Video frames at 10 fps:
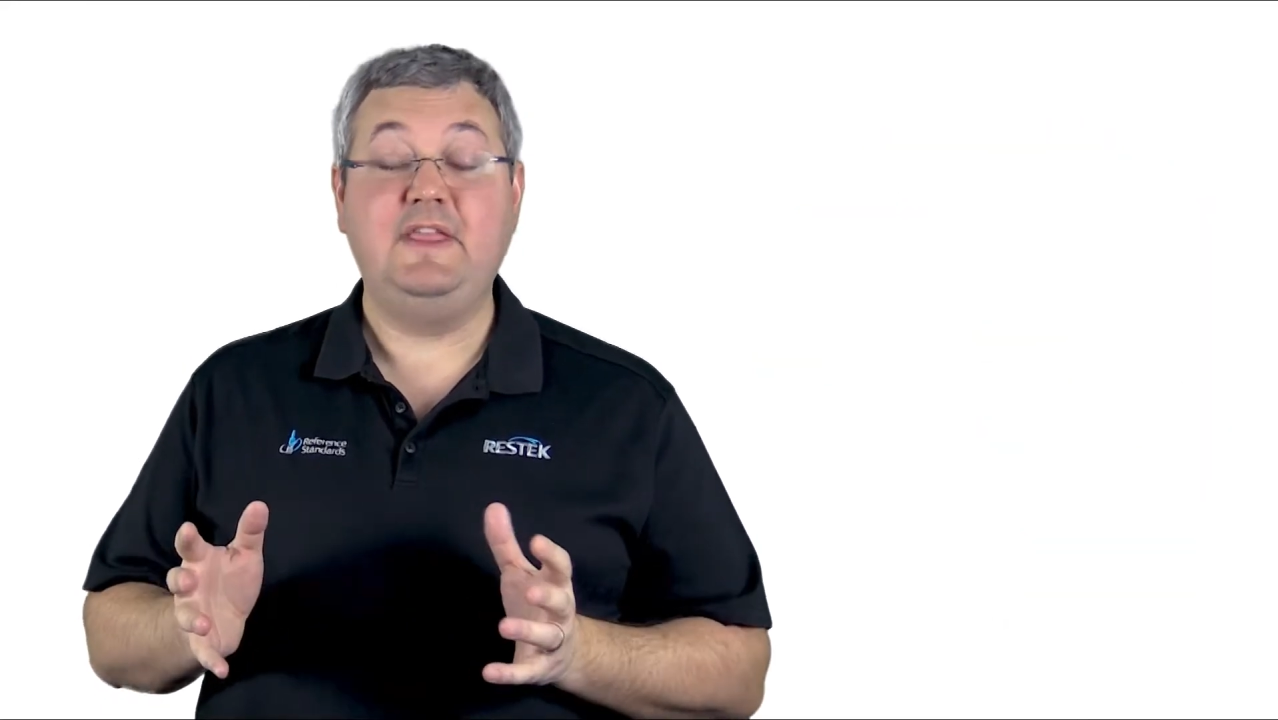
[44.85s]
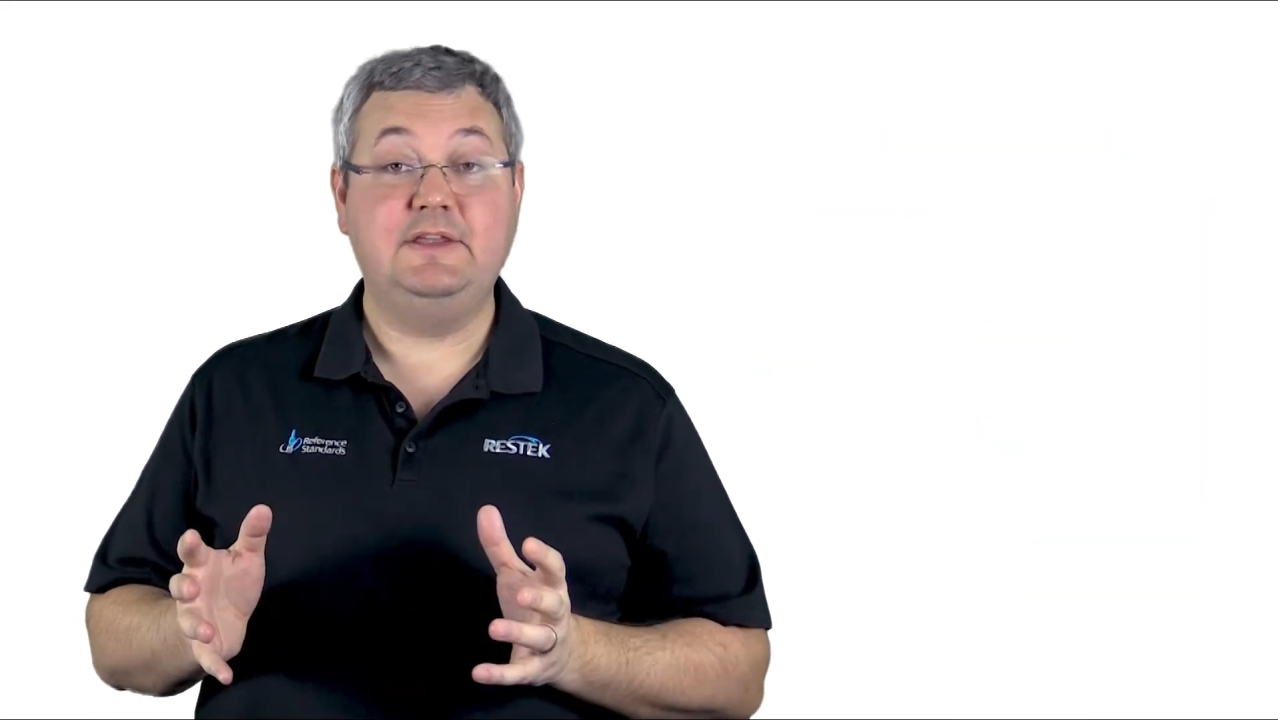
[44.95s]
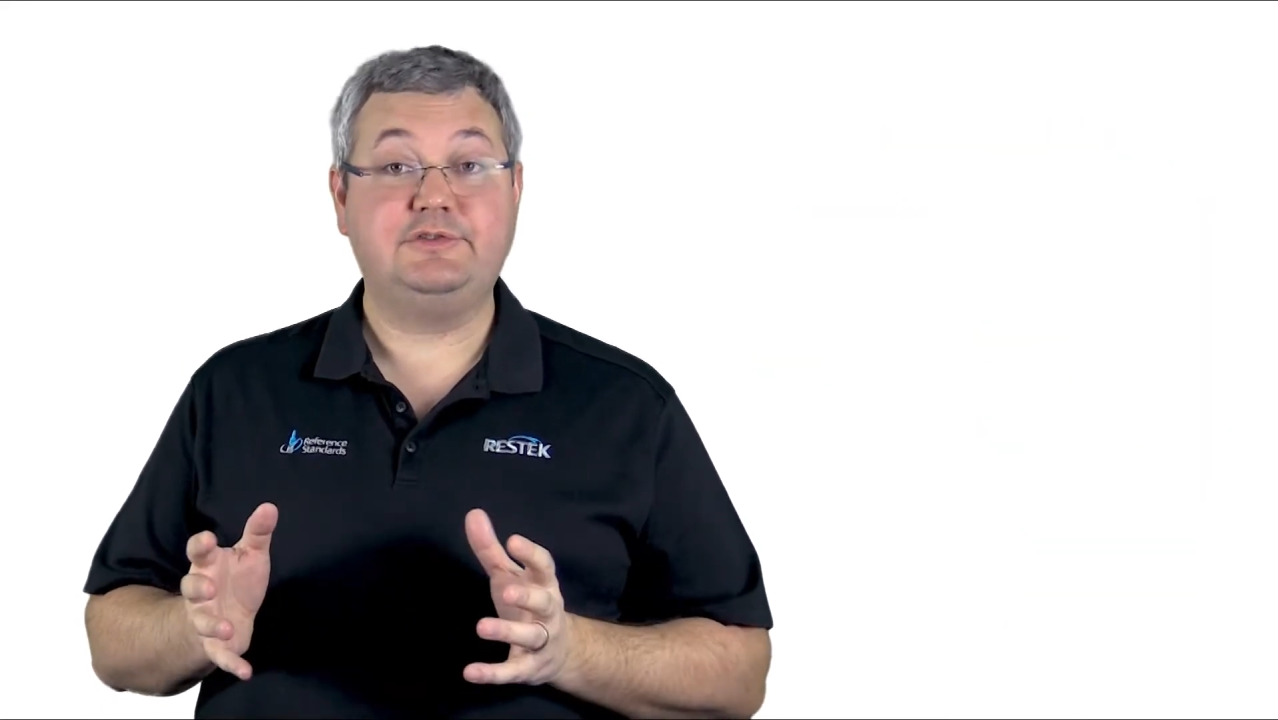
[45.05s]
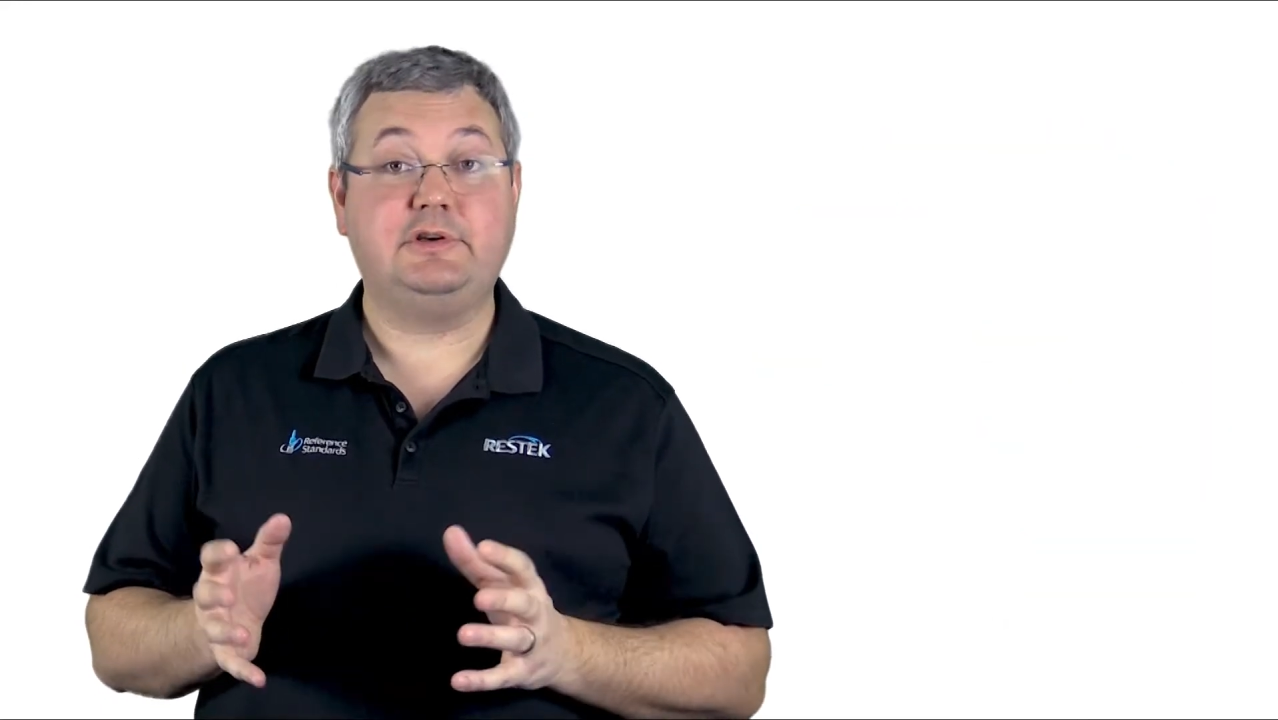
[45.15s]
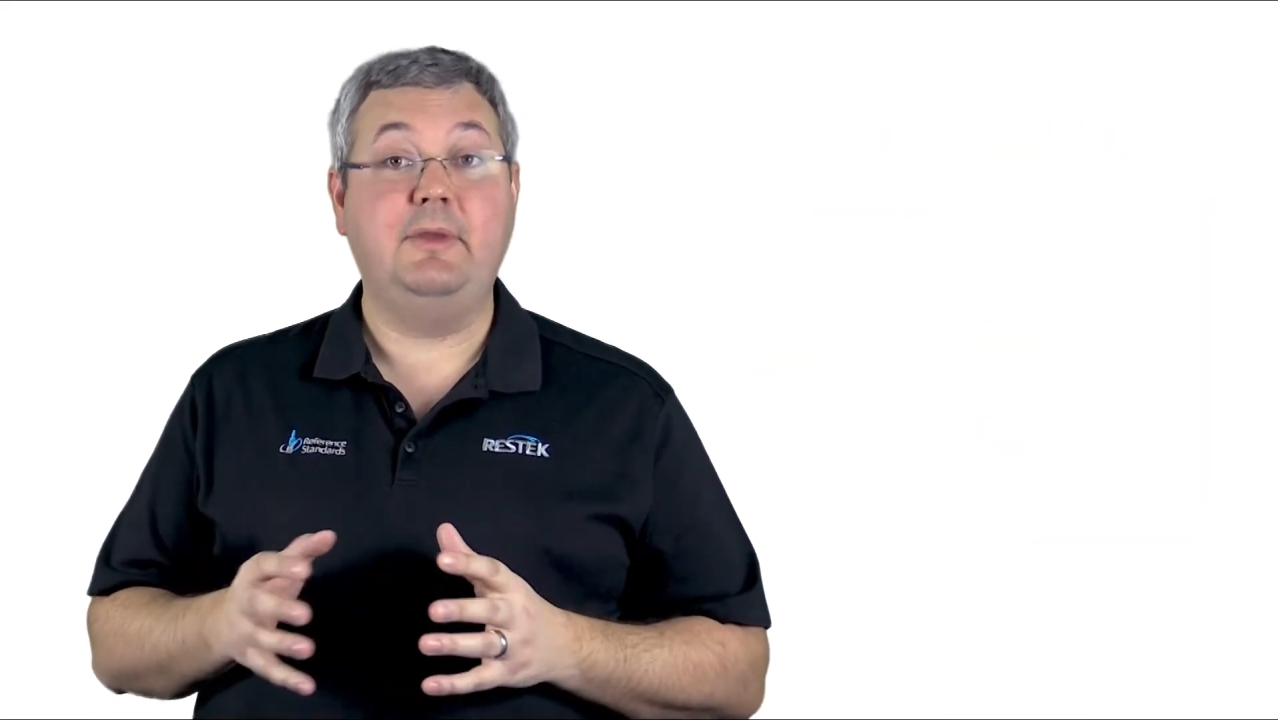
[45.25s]
the
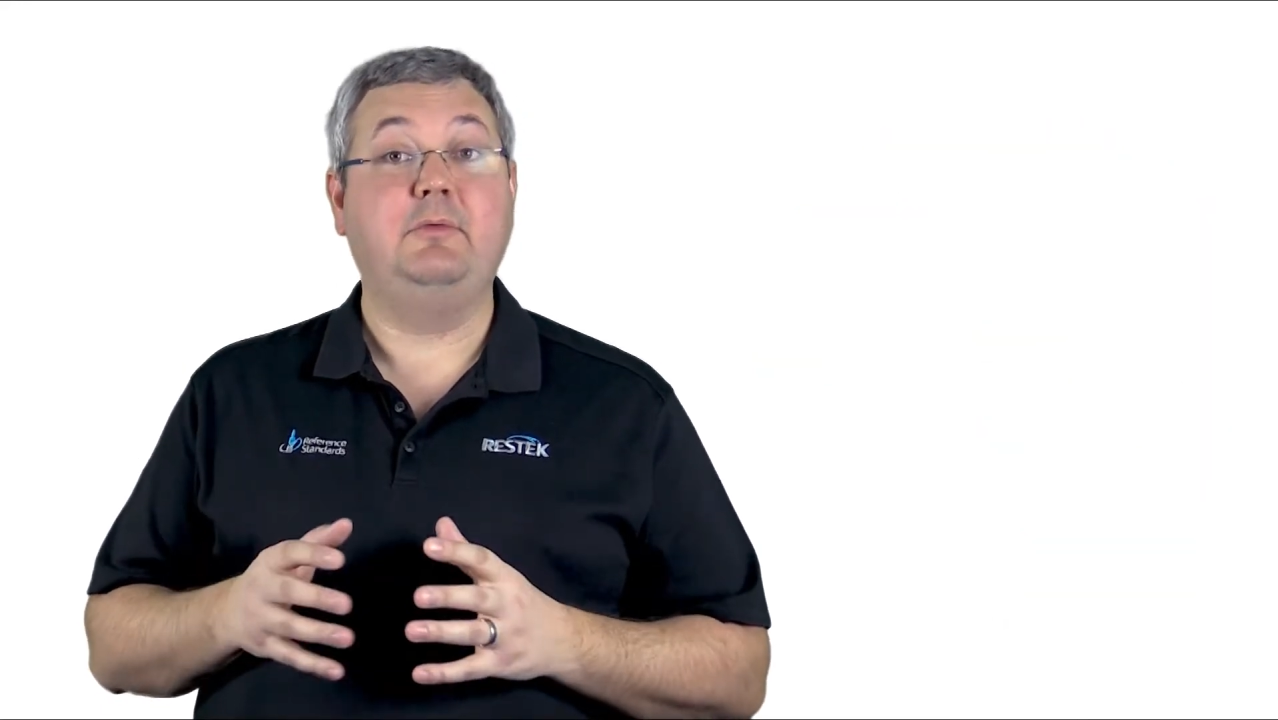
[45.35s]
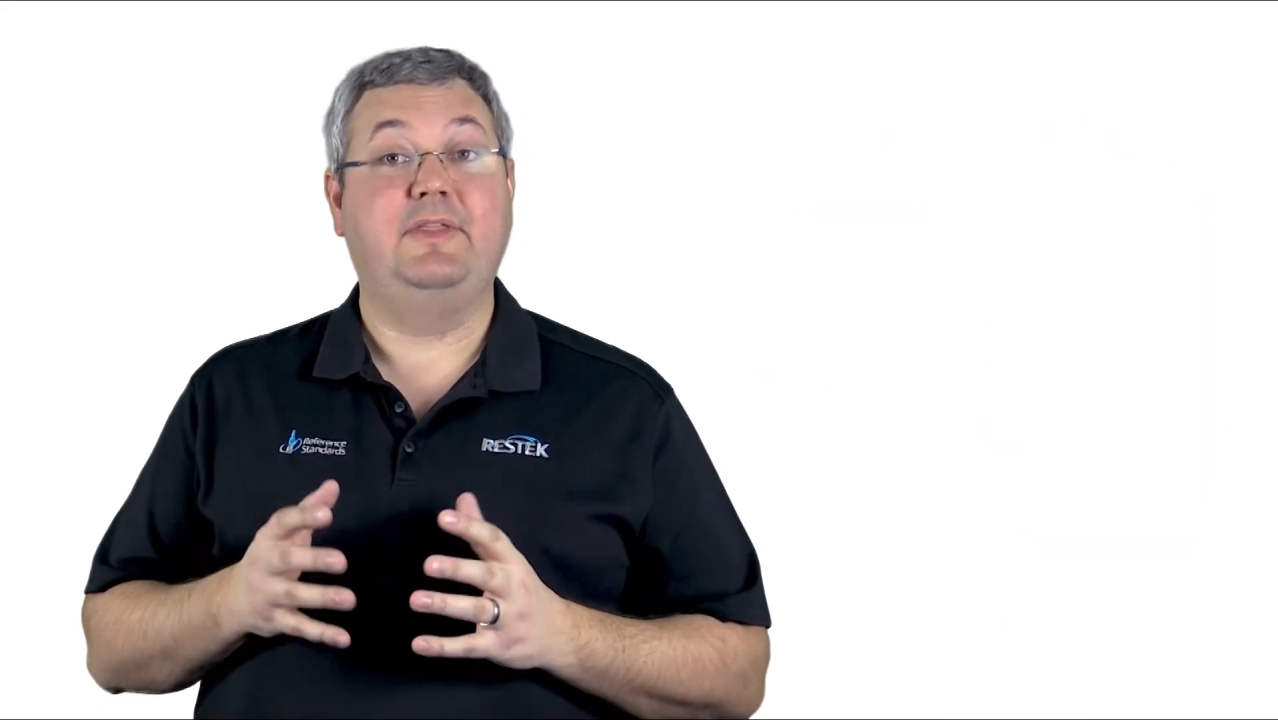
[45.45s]
instrument